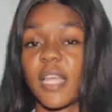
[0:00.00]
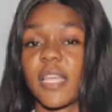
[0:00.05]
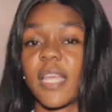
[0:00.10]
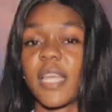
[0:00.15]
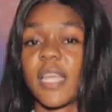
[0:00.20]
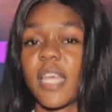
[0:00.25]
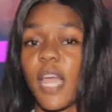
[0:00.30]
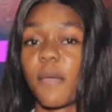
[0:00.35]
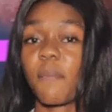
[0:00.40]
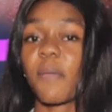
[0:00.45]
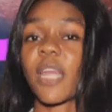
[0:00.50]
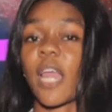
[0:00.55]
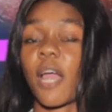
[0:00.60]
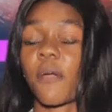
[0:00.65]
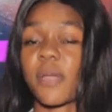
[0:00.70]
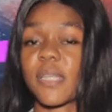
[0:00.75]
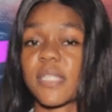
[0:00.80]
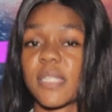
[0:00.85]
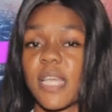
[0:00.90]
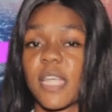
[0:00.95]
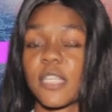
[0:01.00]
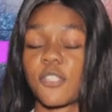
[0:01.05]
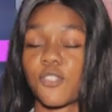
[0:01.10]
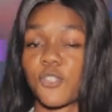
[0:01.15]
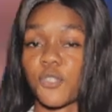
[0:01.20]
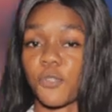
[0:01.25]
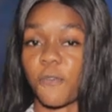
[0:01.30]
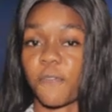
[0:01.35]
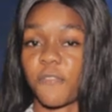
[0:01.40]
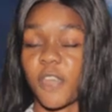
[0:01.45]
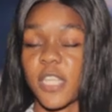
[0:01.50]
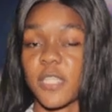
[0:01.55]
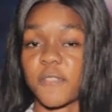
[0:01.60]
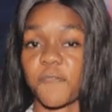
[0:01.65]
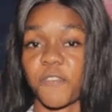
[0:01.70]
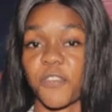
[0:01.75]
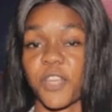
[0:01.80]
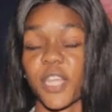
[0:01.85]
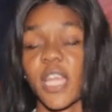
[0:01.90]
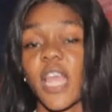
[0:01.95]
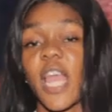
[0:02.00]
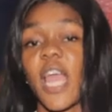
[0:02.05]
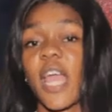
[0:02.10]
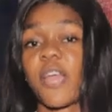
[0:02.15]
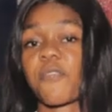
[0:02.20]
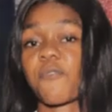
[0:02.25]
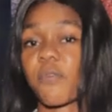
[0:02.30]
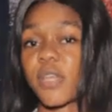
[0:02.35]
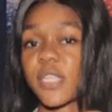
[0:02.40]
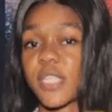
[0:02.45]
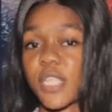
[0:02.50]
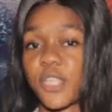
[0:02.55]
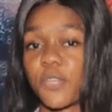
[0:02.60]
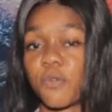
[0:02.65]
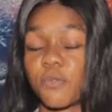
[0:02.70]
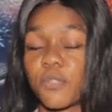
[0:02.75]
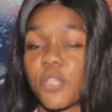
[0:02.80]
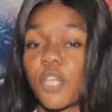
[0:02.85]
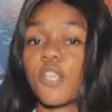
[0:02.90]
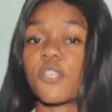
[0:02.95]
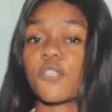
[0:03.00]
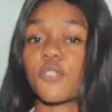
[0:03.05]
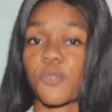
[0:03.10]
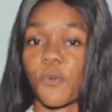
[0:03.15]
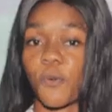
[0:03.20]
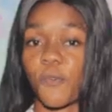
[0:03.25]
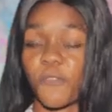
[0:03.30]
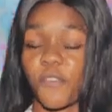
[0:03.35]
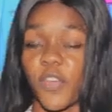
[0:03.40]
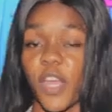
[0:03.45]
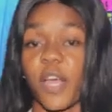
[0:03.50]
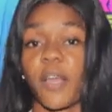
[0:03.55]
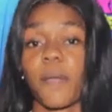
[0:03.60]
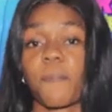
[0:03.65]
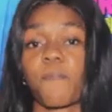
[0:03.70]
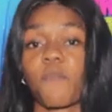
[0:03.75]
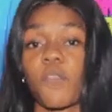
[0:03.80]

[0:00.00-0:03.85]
They came and arrested Sophia's friend and rescued Sophia.